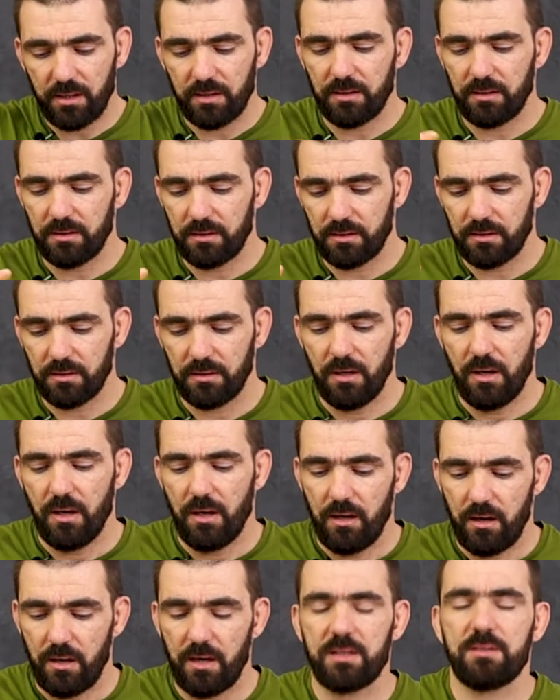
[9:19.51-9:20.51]
heat it
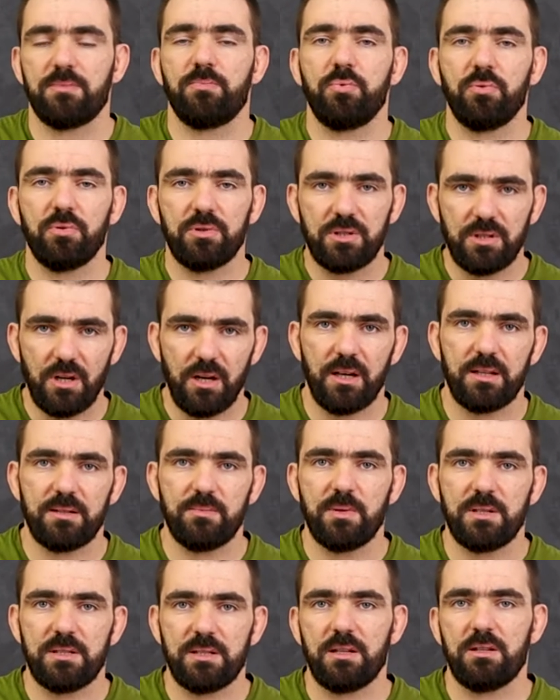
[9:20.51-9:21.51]
for a little bit, or
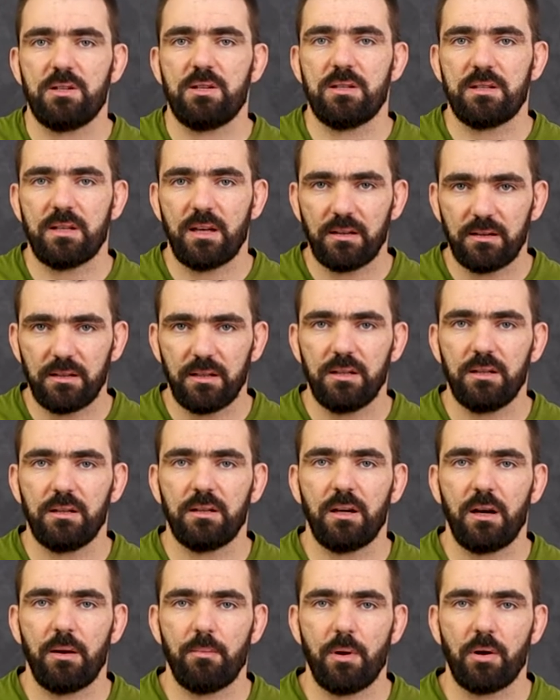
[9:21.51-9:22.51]
if you put it
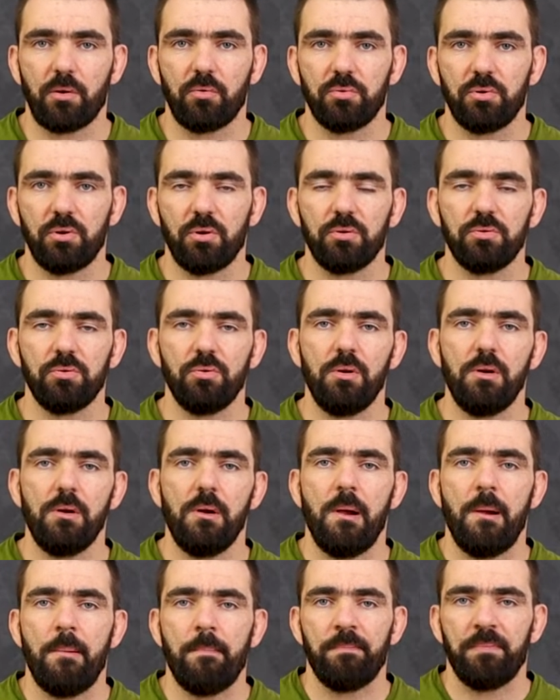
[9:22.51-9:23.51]
and mix it and it
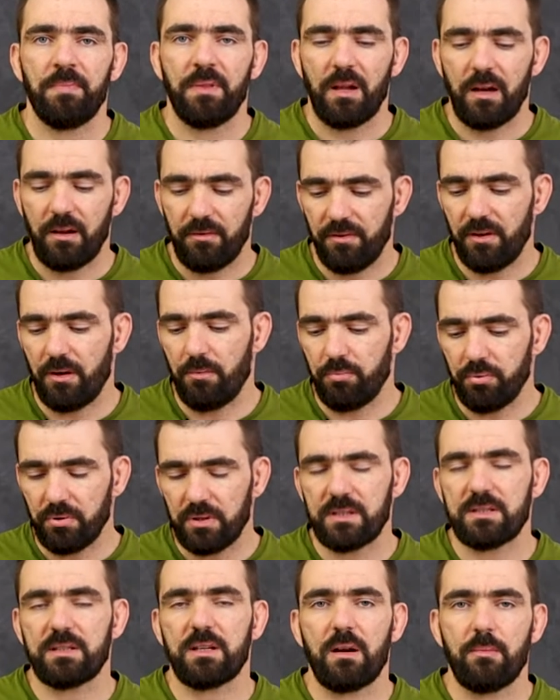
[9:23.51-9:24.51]
hardened the cream
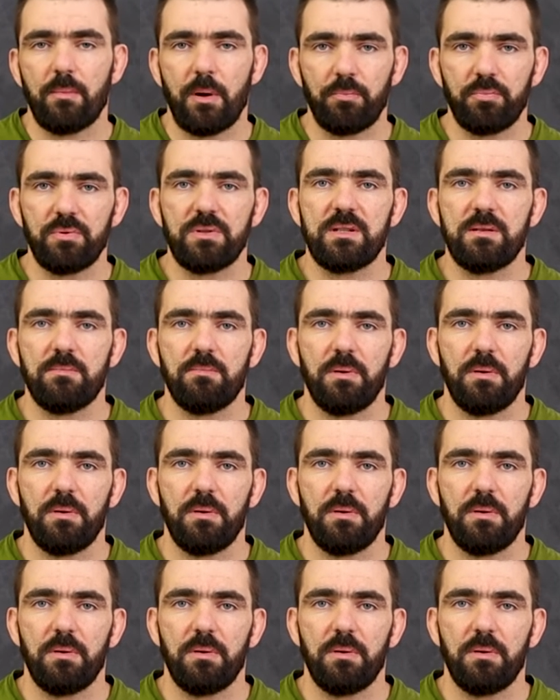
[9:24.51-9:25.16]
altogether,